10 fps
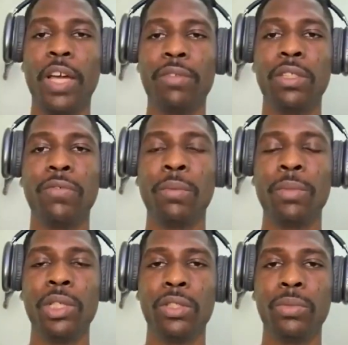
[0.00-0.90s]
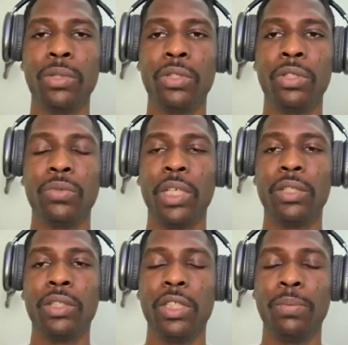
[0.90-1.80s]
information, because we can't
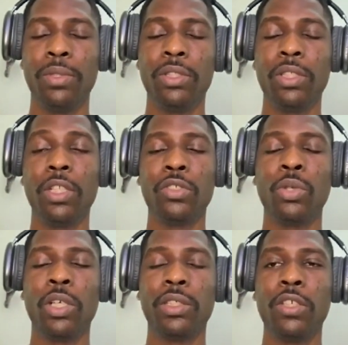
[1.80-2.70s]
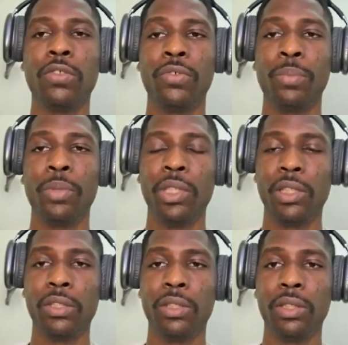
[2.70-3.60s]
just keep it to ourselves. If you're
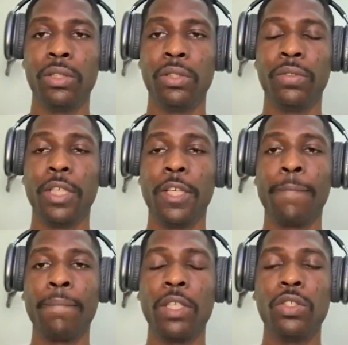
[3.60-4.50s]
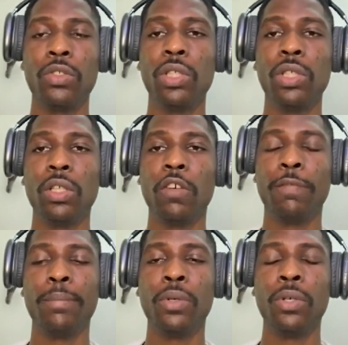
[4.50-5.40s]
protecting yourself, it's good enough,
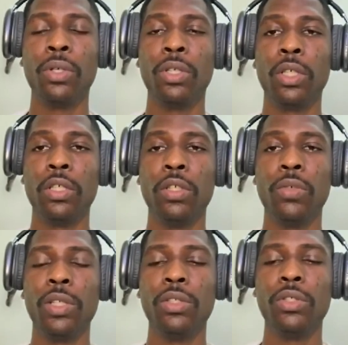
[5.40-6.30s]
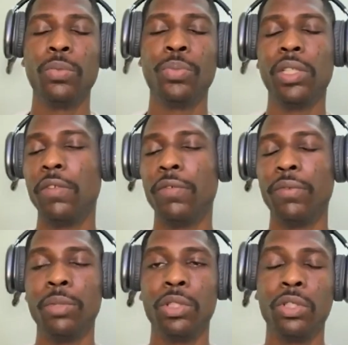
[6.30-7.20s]
but when you spread the
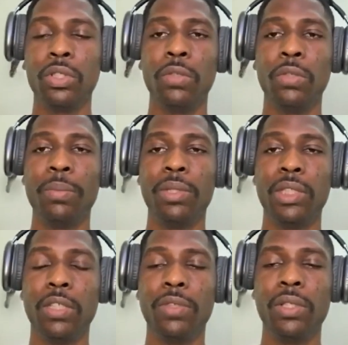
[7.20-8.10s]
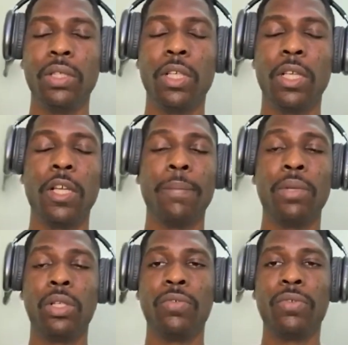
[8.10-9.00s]
information, you might be saving a
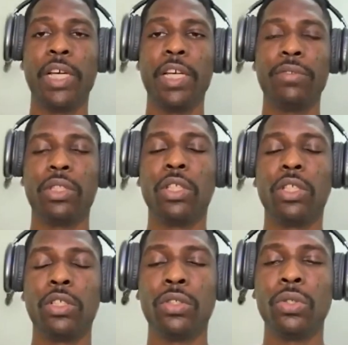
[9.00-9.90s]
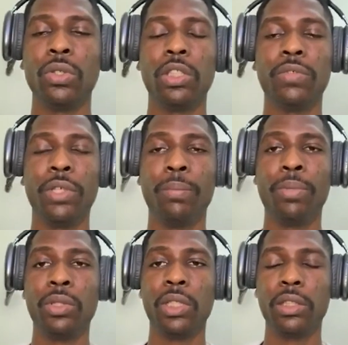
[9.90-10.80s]
lot of lives. So it's very
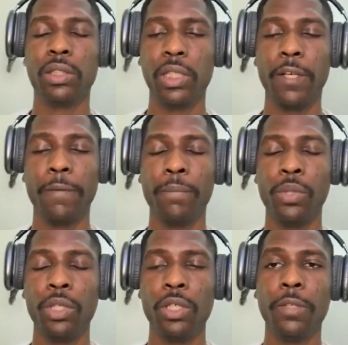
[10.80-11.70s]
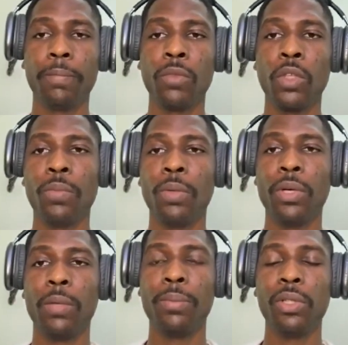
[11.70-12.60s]
important that we prepare
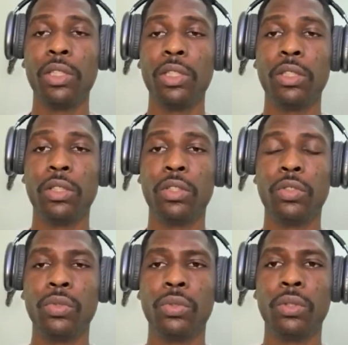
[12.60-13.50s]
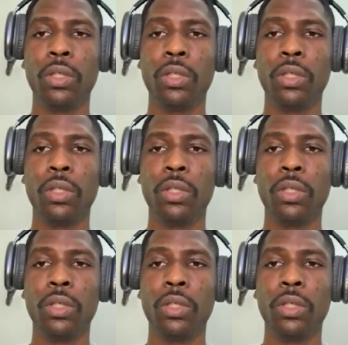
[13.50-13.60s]
our bodies to